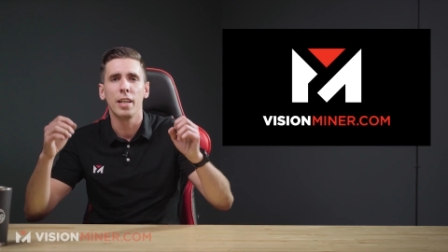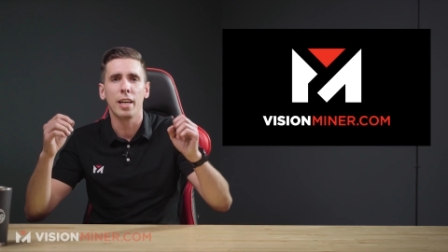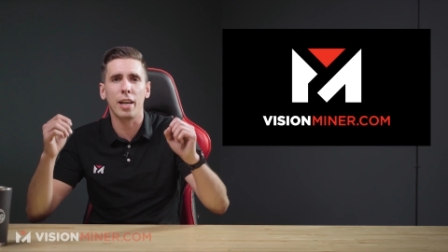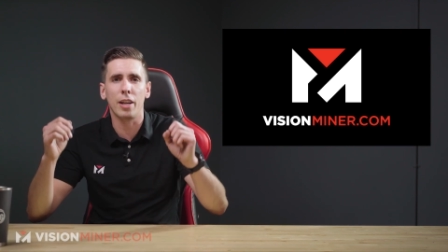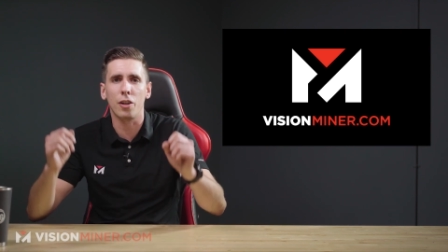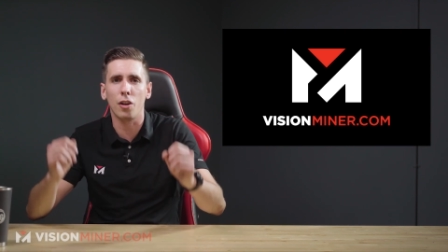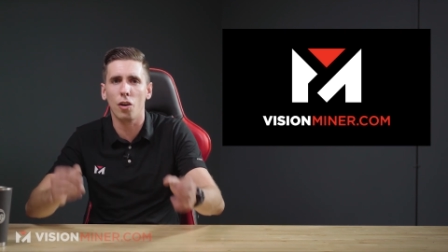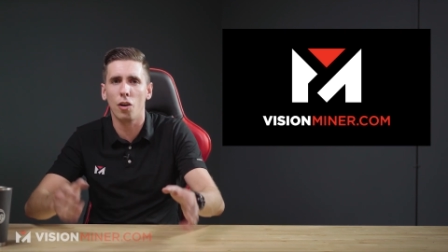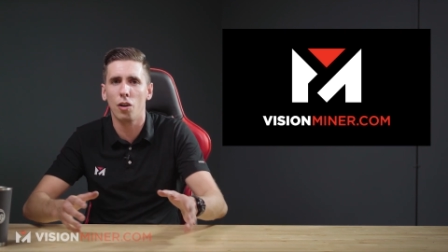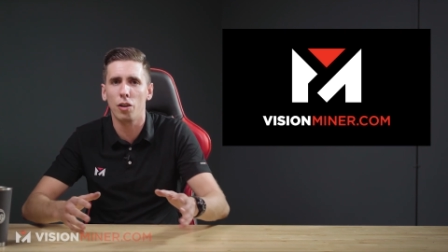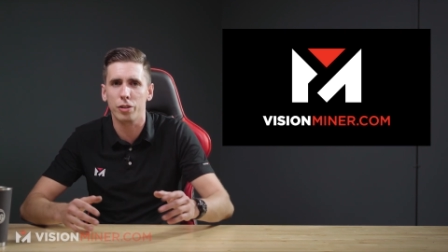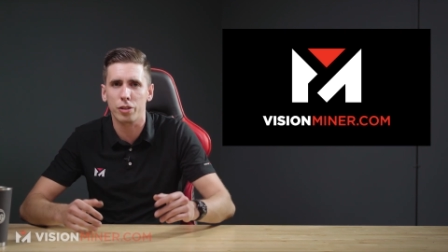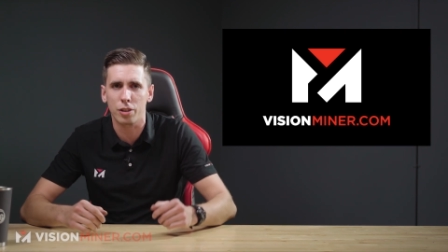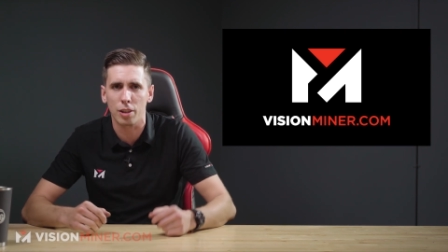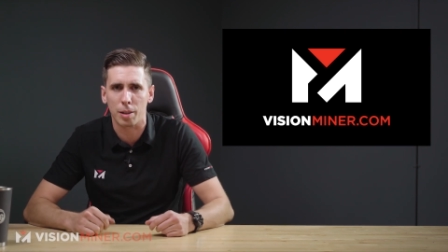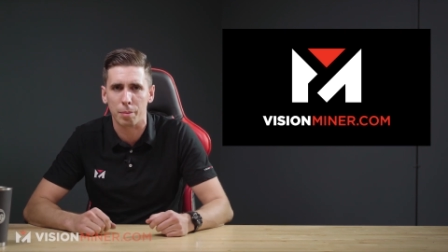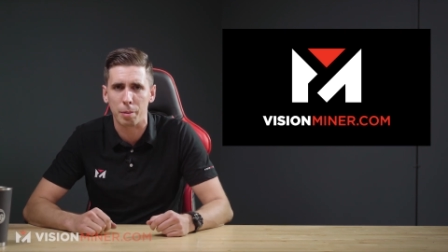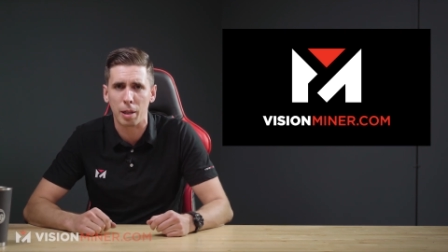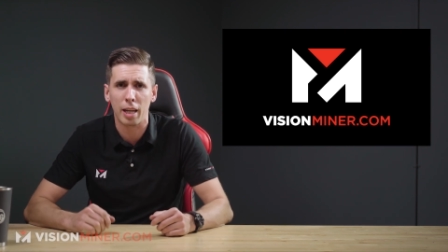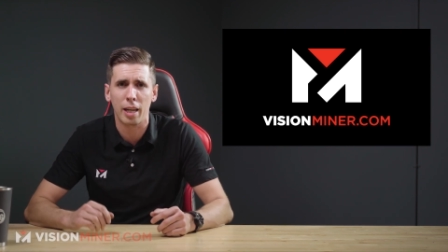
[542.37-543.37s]
and
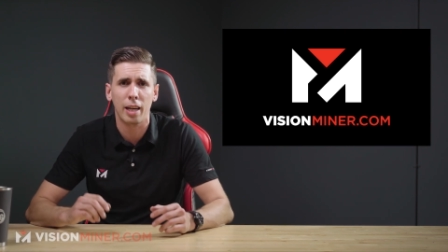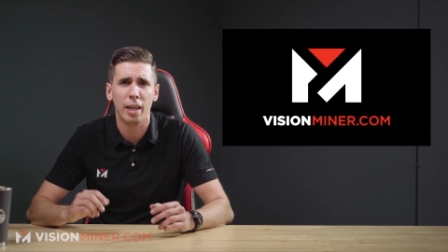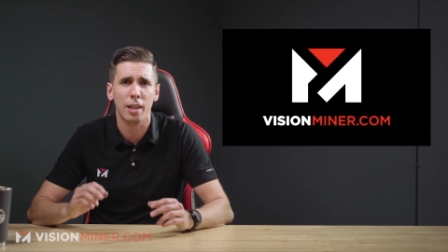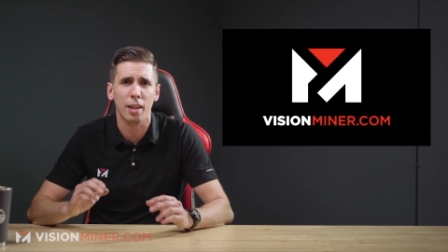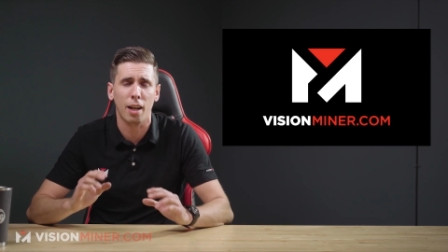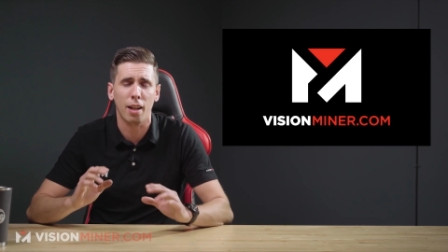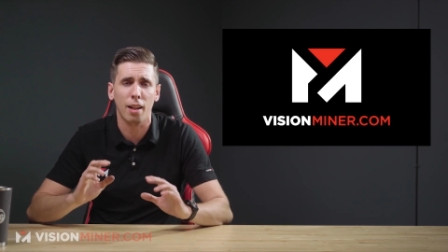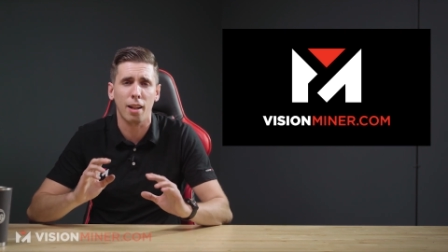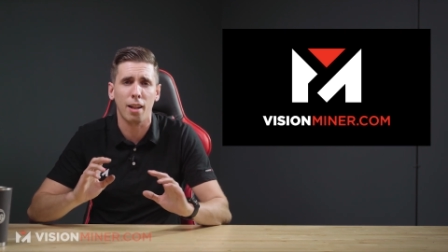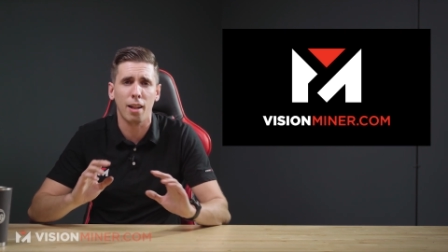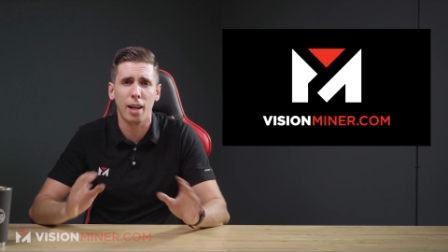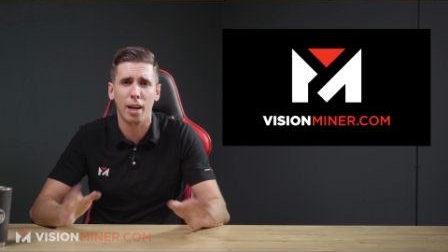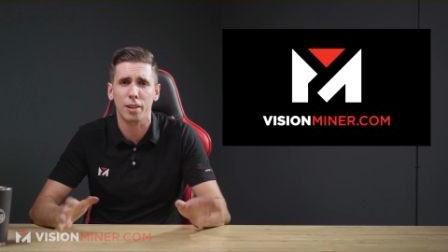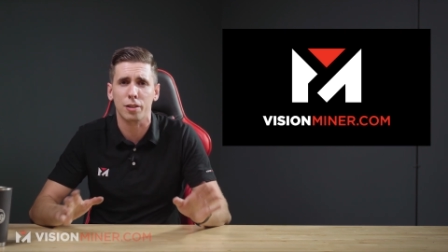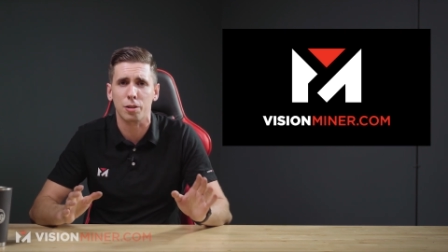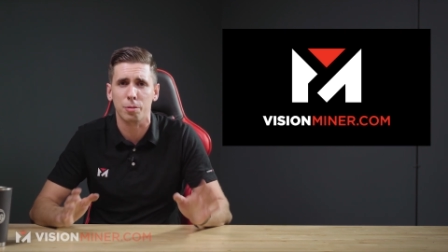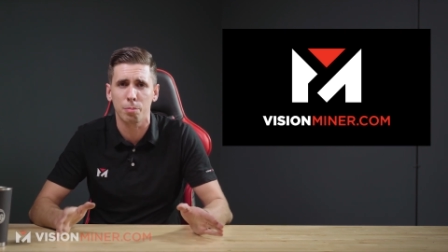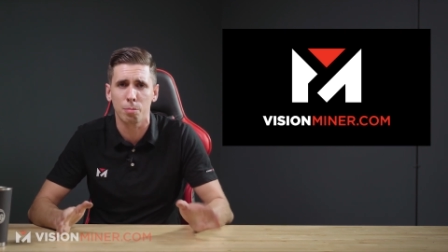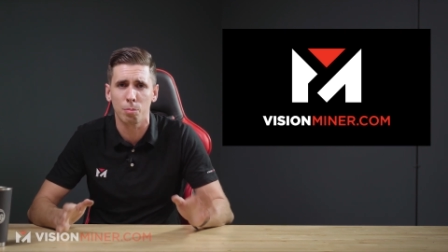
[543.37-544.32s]
Ultim and a lots